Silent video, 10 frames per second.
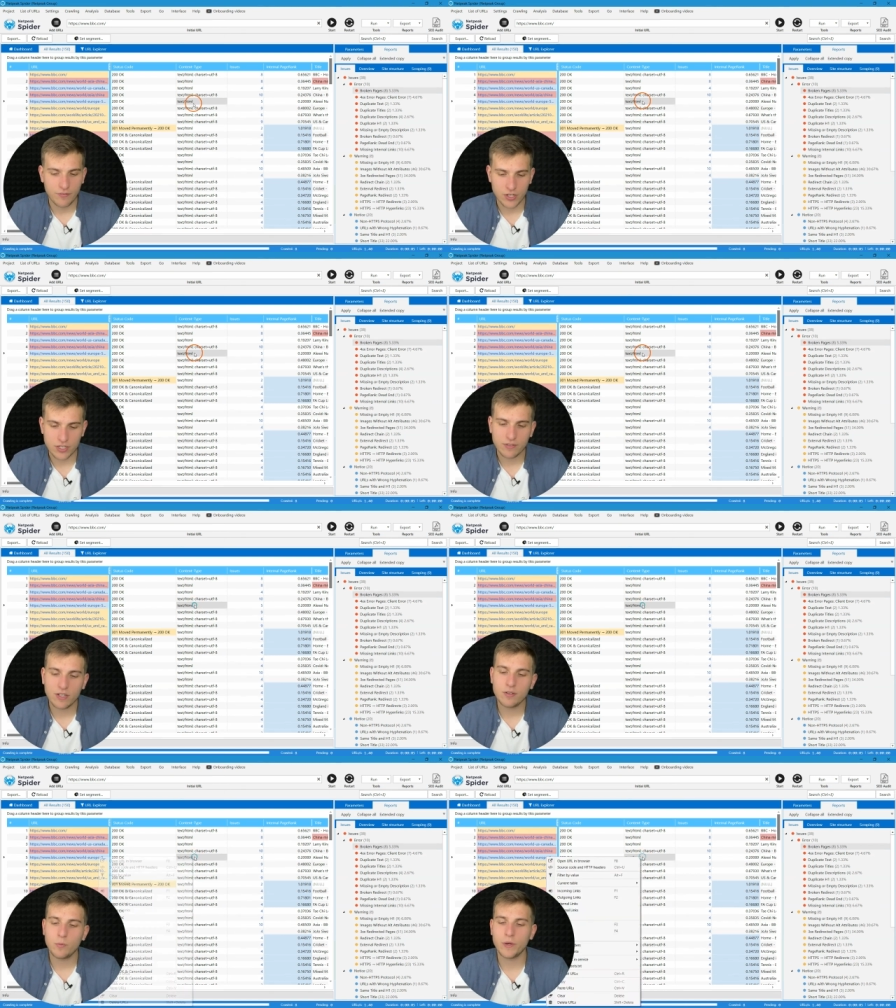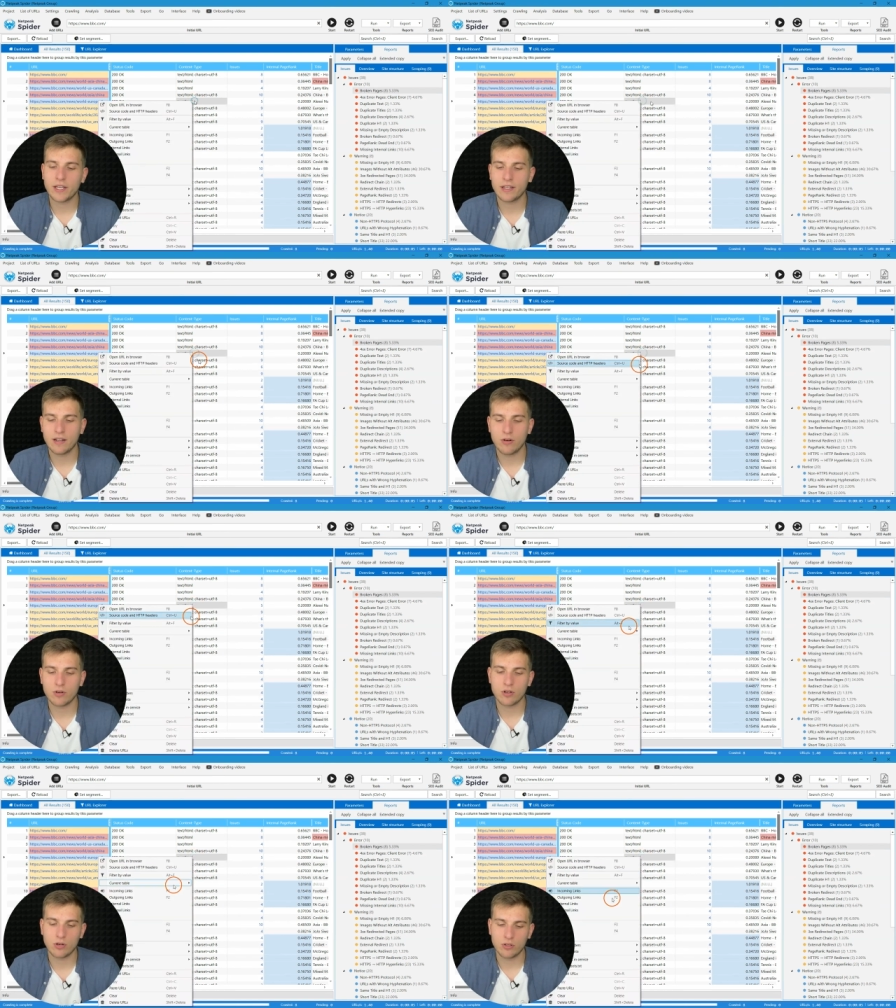First of all, we can now
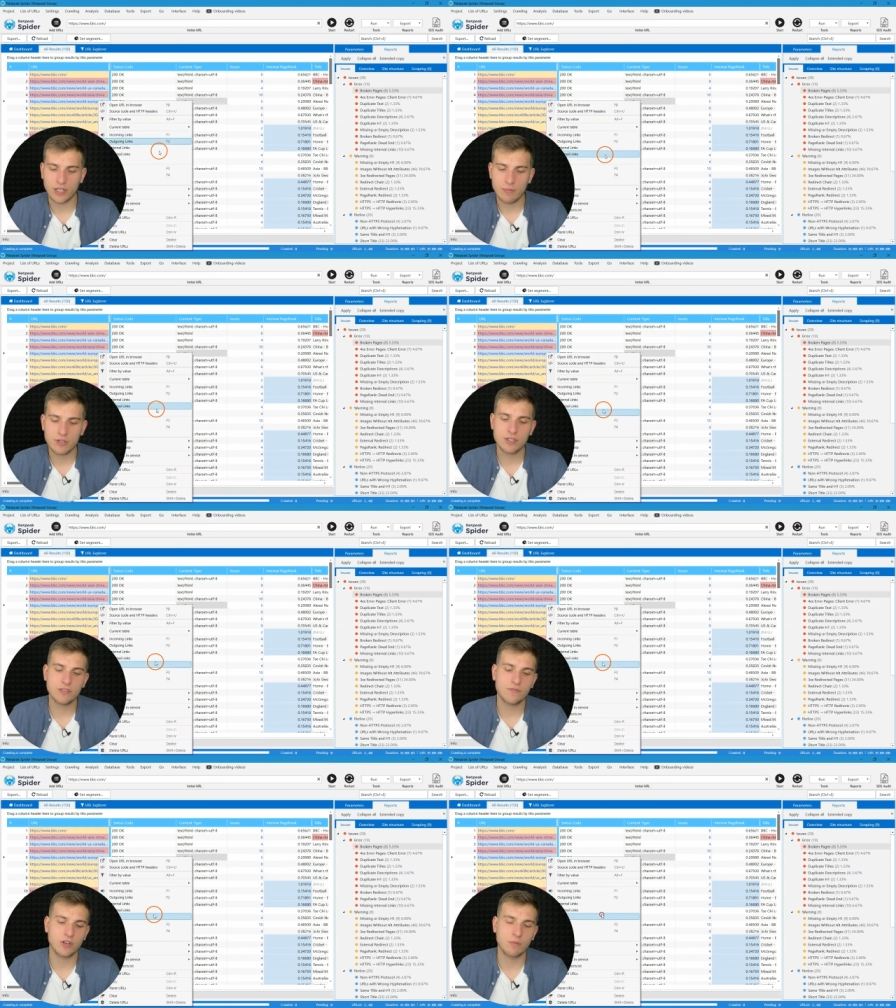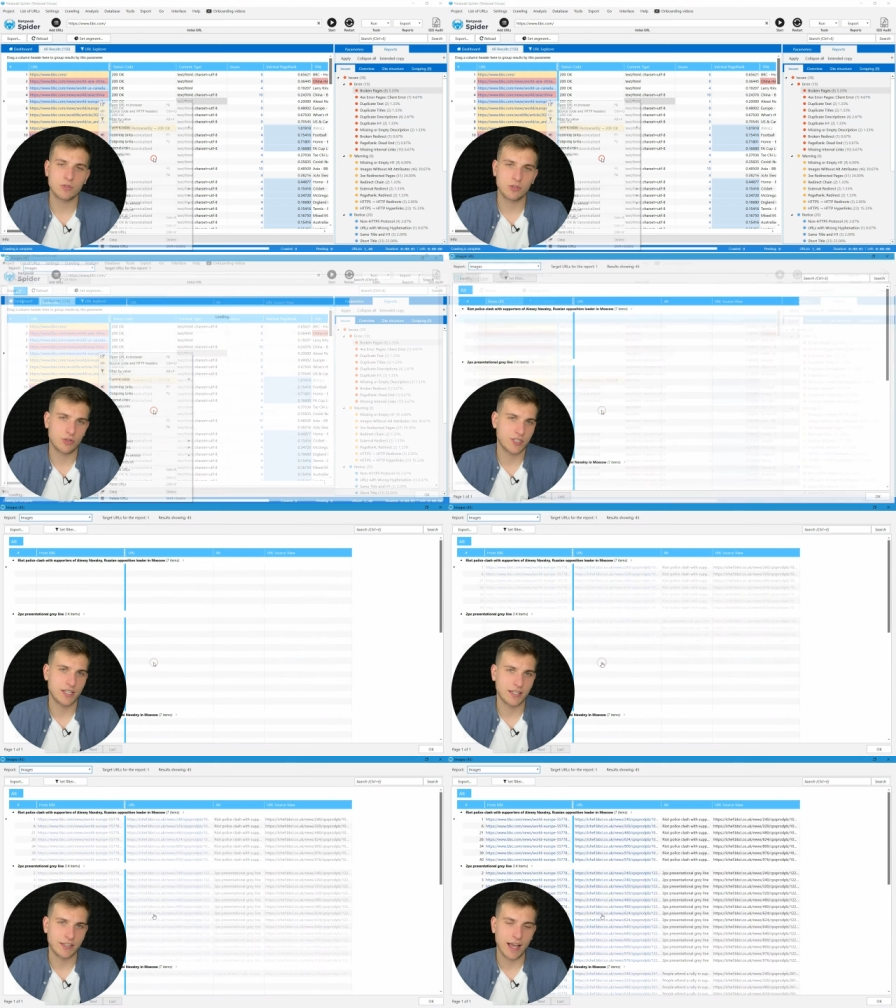crawl images from source
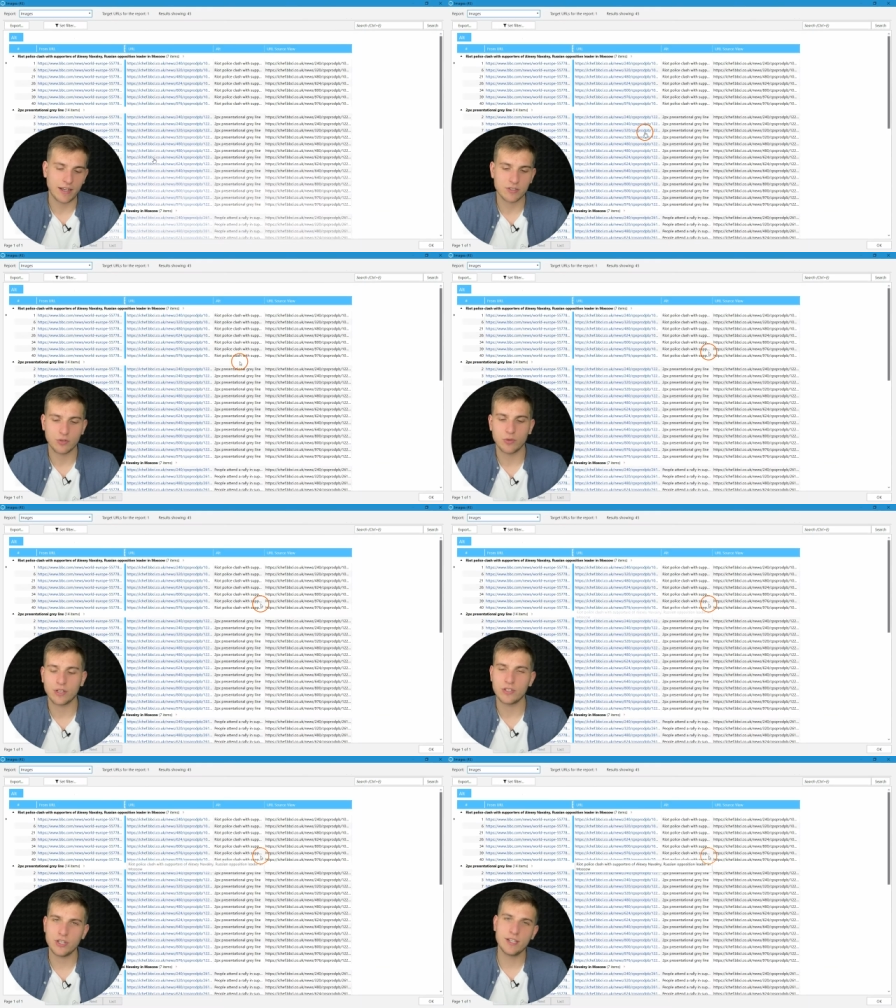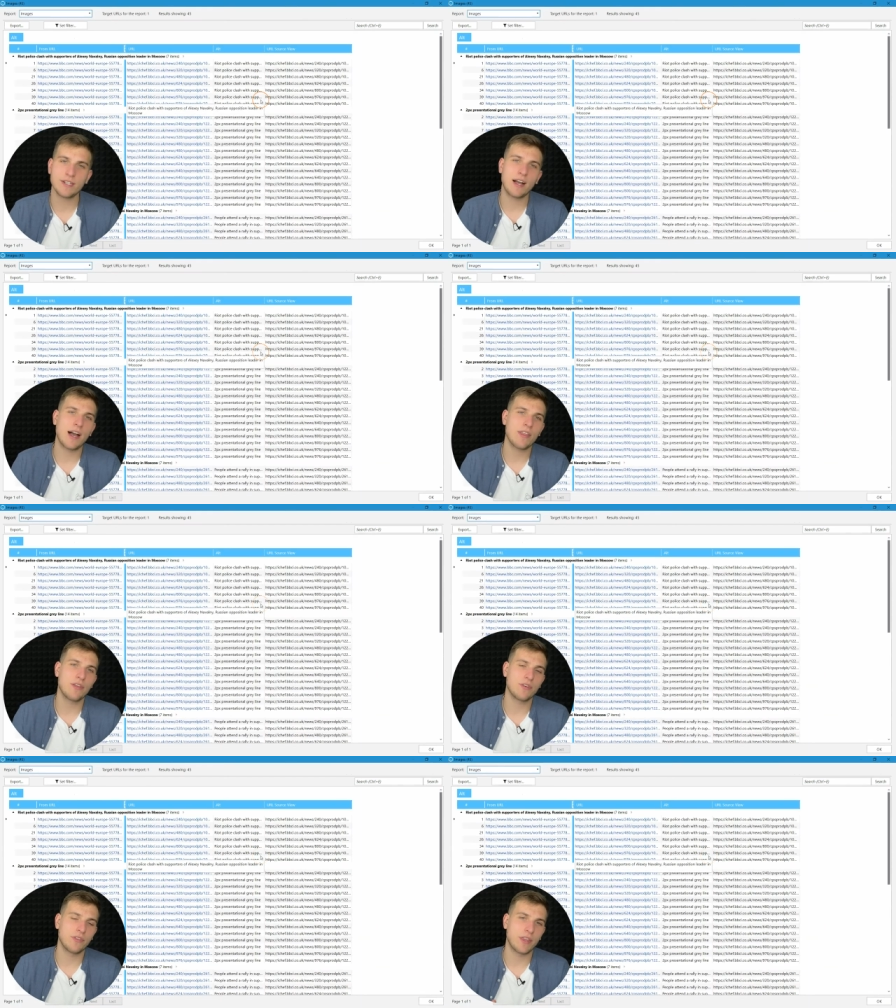set tag, so you can check
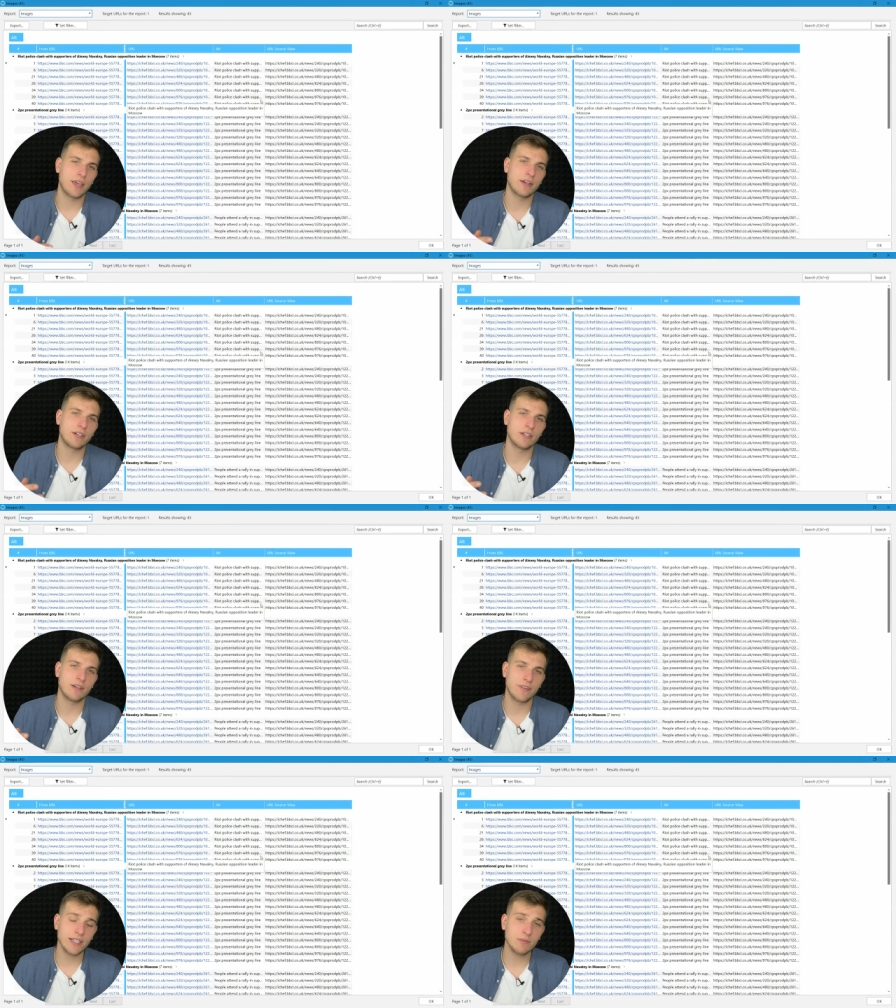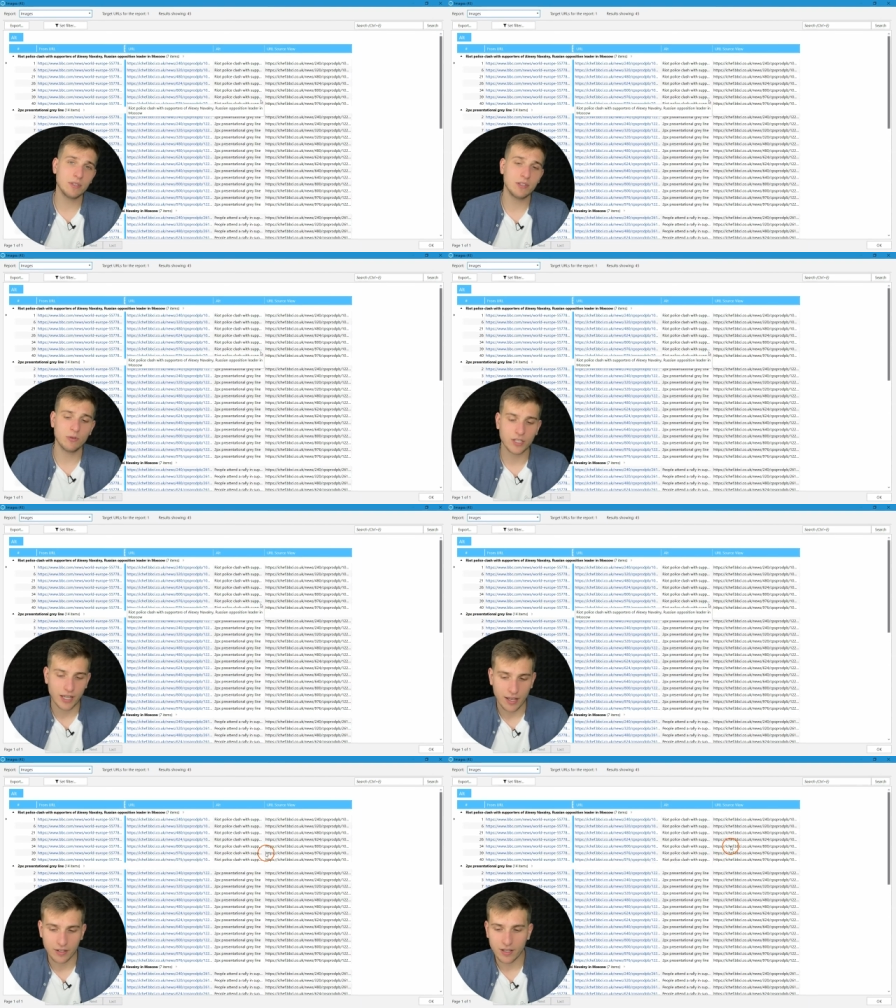either they are available or not.